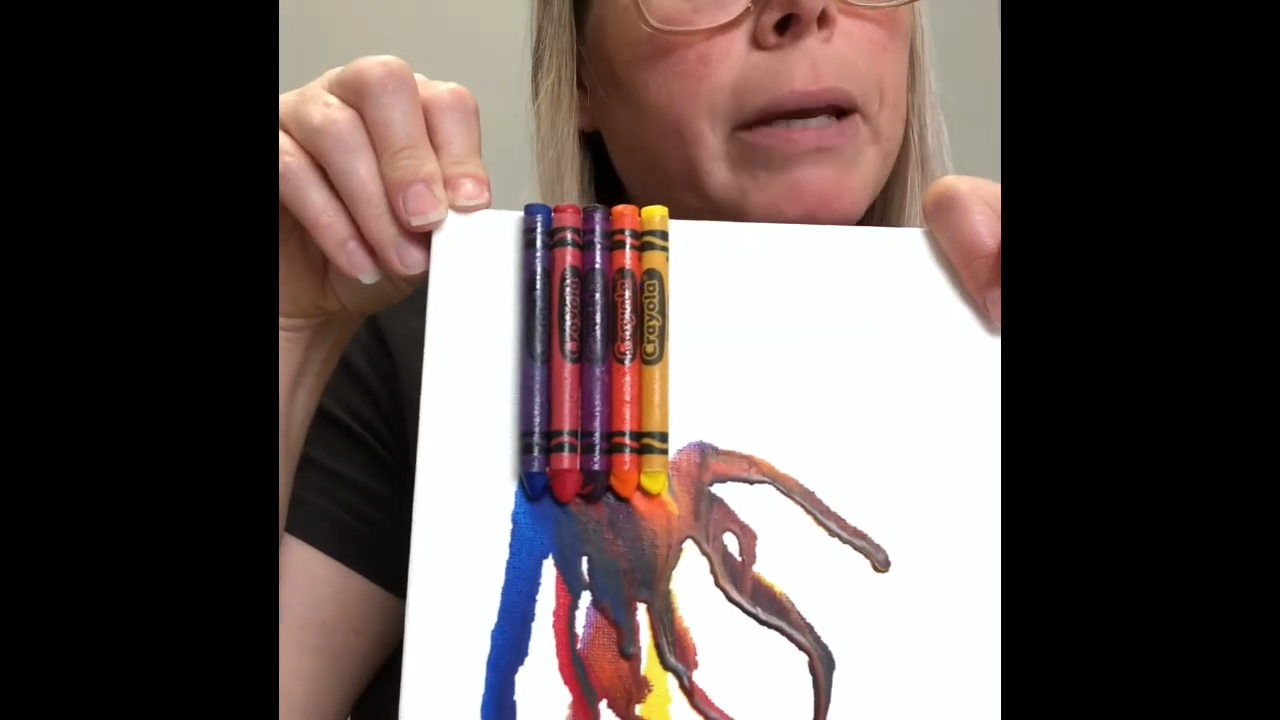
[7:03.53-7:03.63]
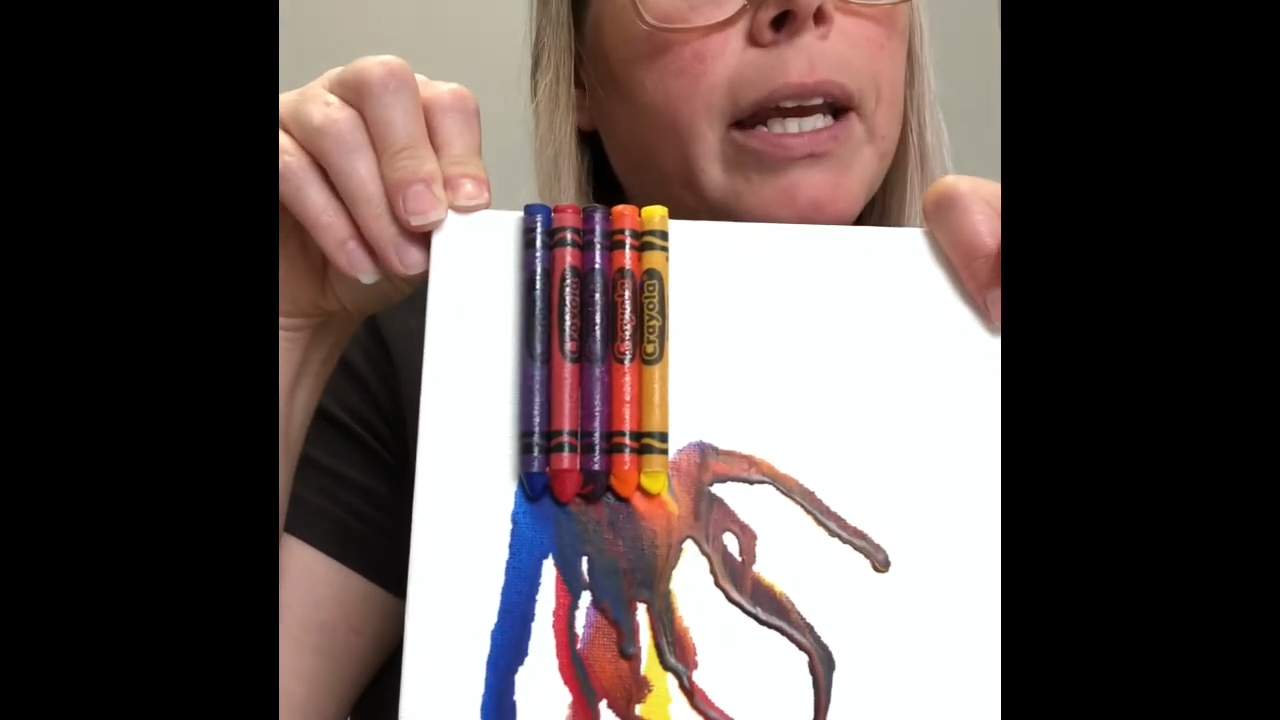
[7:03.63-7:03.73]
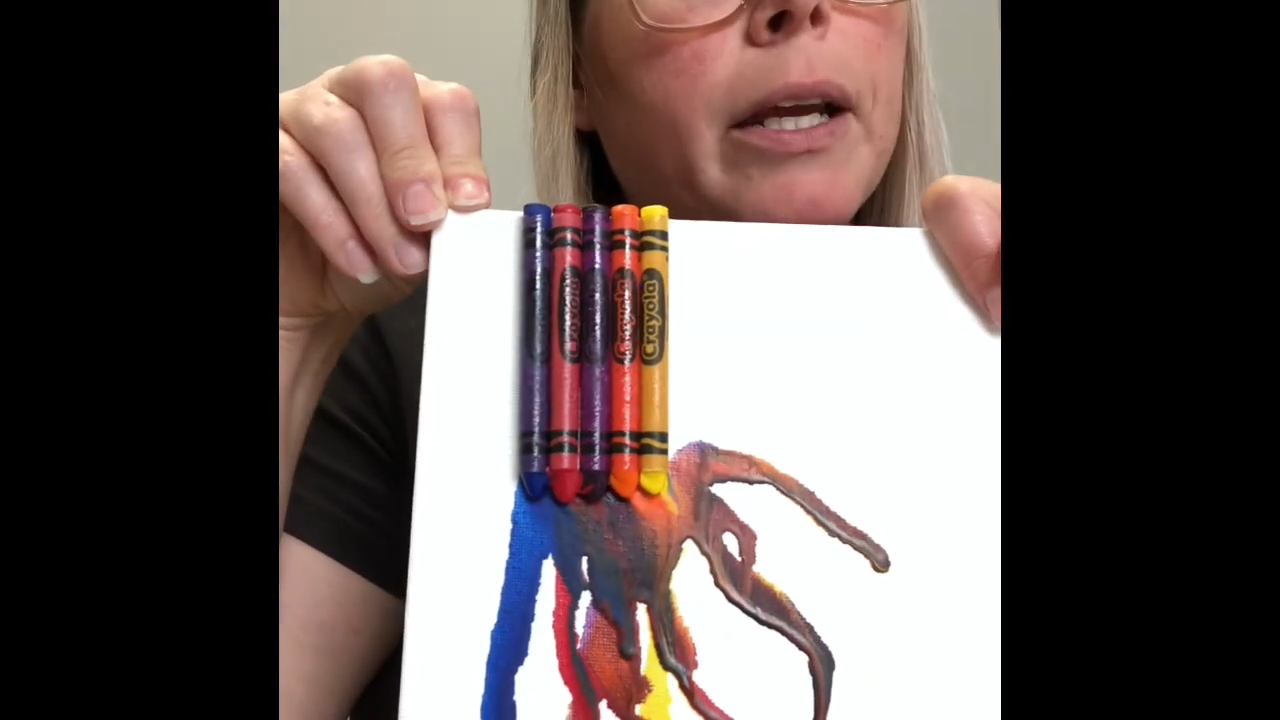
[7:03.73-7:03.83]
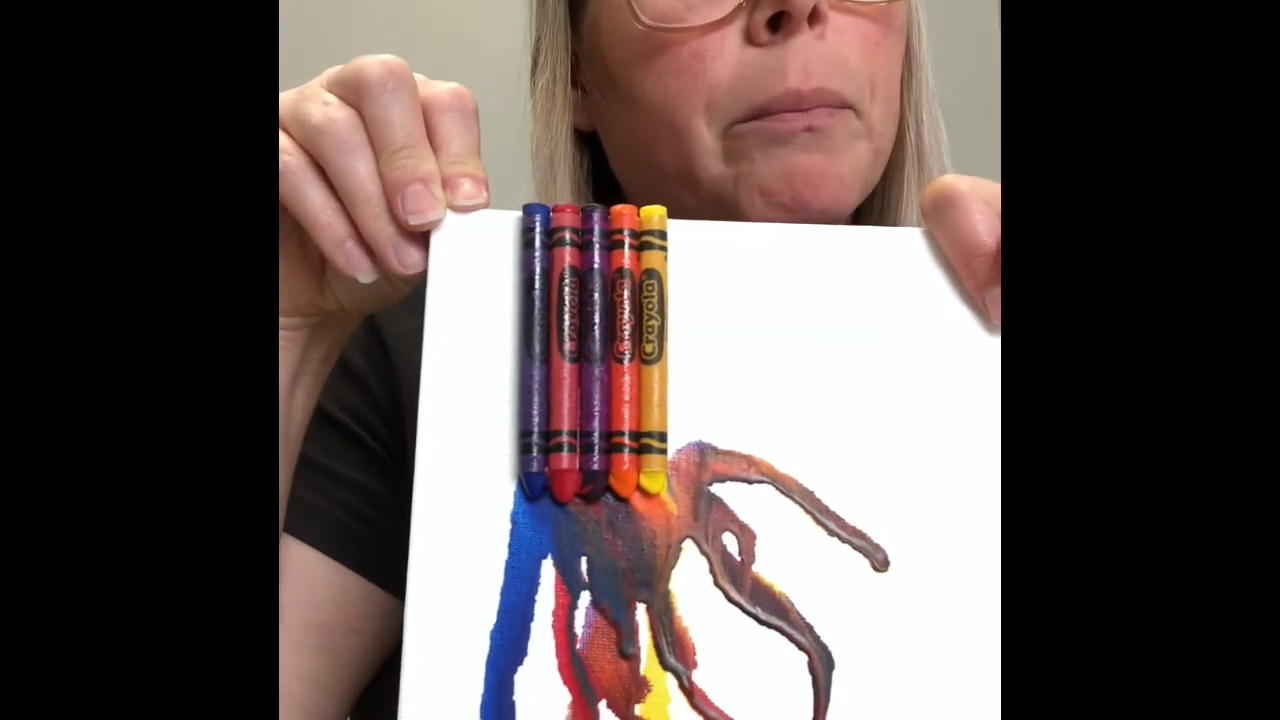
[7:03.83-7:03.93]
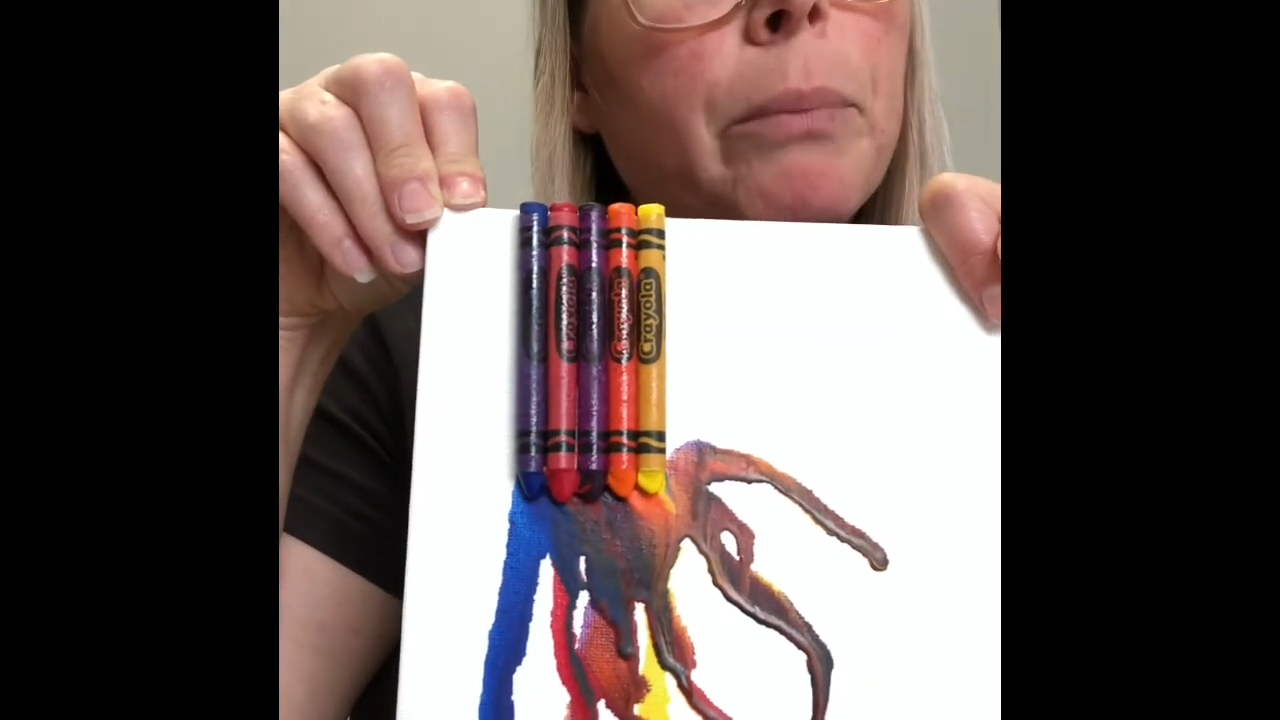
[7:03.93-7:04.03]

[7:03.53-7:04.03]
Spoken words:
making a